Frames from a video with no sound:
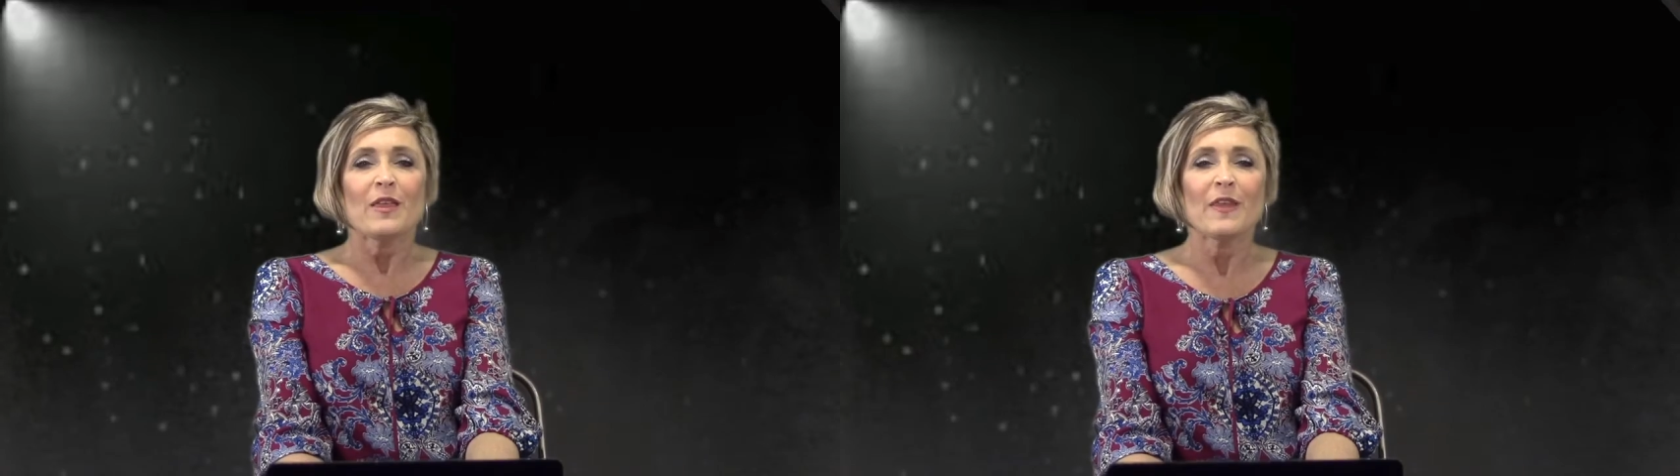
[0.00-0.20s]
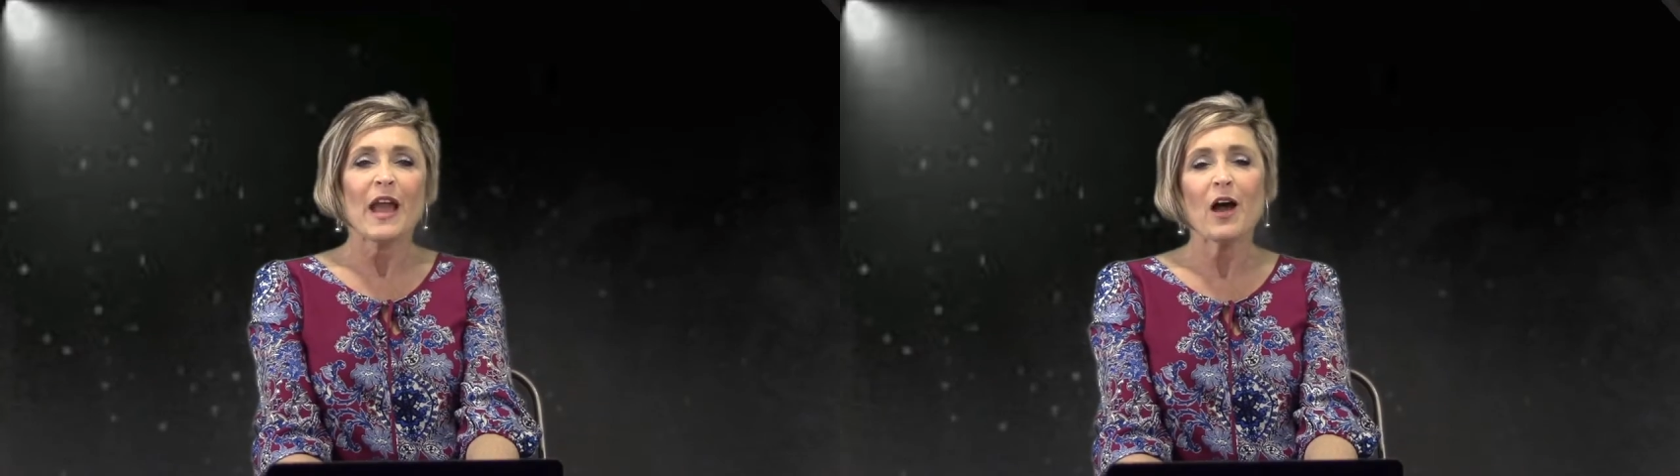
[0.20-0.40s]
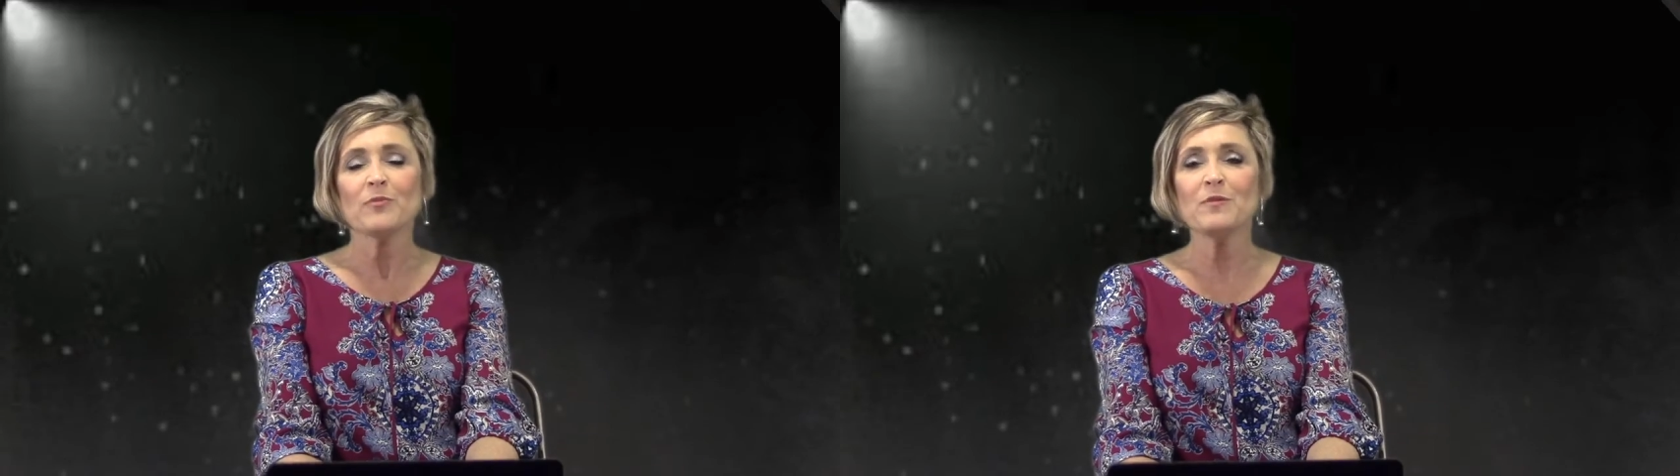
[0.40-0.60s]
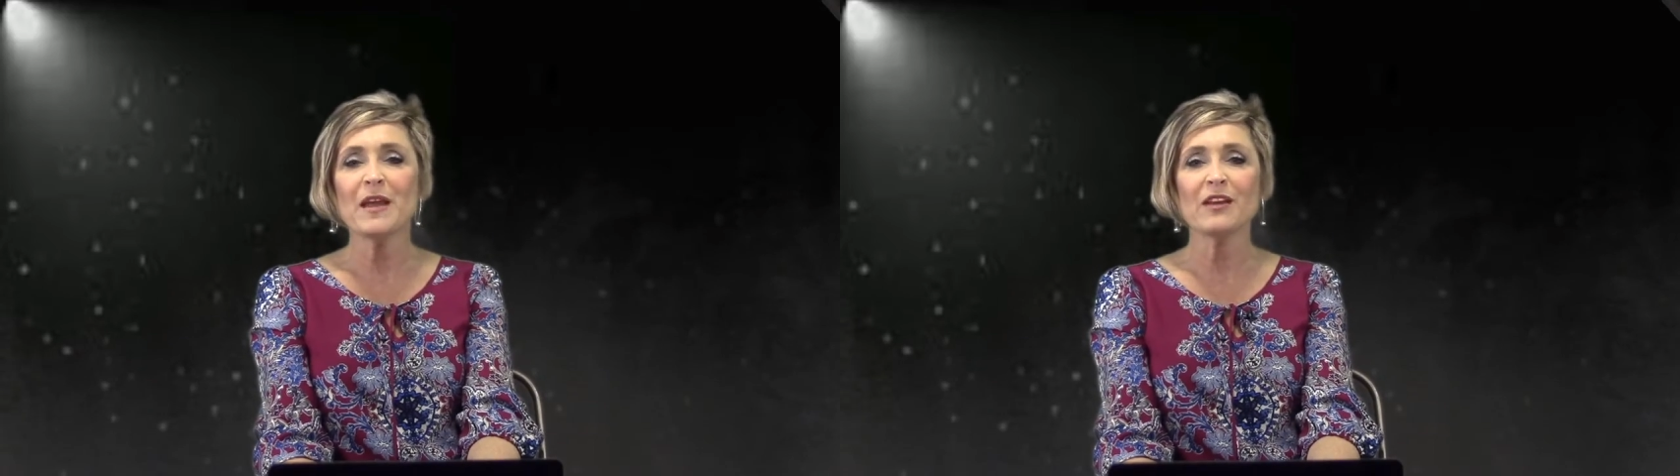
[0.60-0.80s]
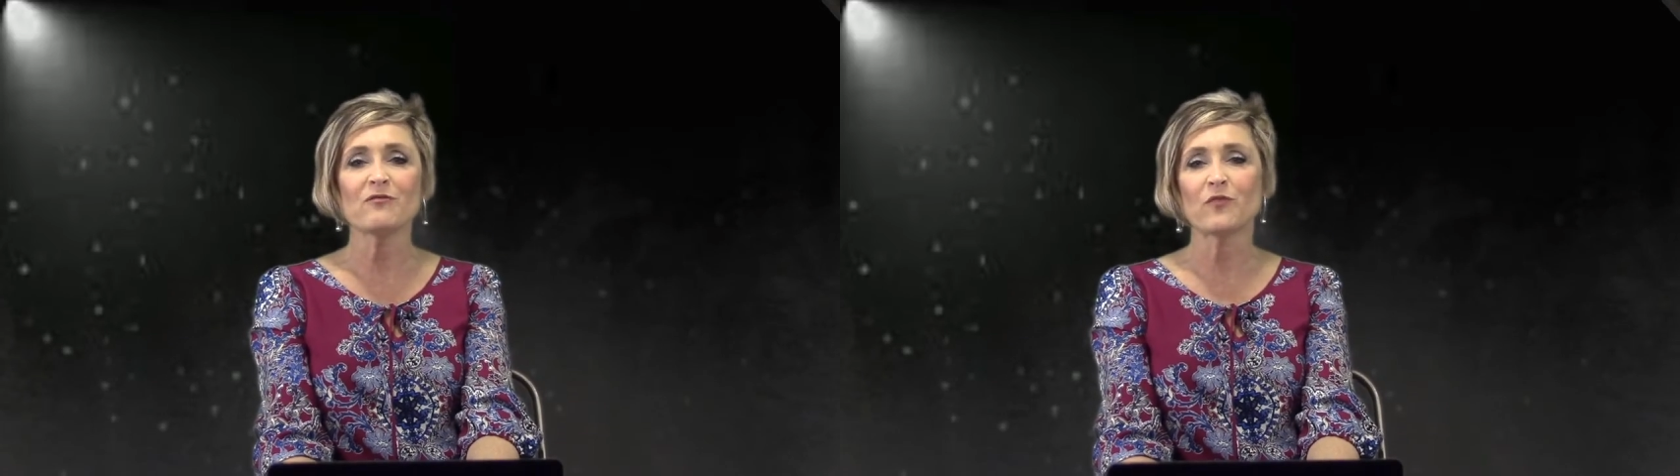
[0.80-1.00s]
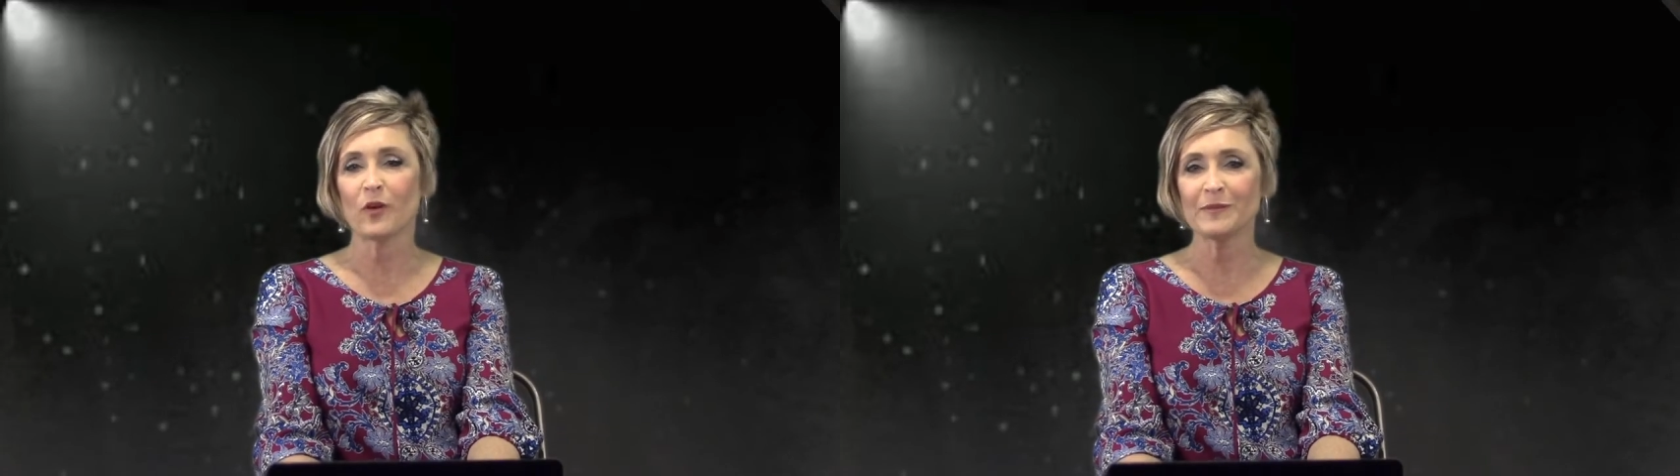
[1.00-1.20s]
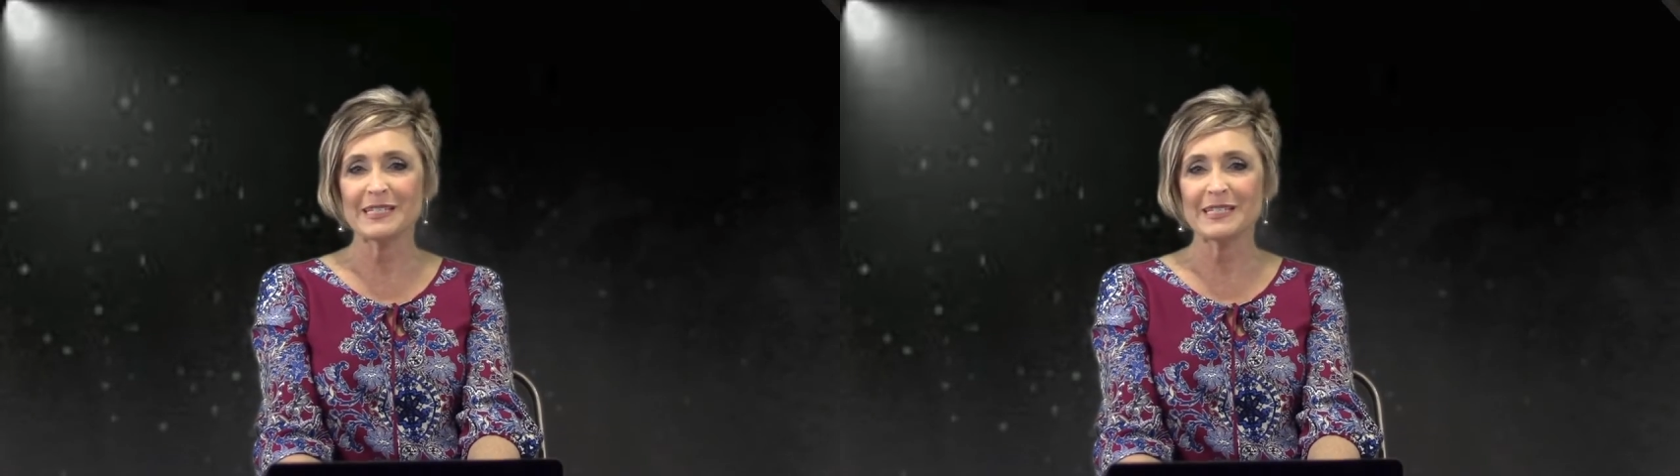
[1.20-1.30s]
they help you make informed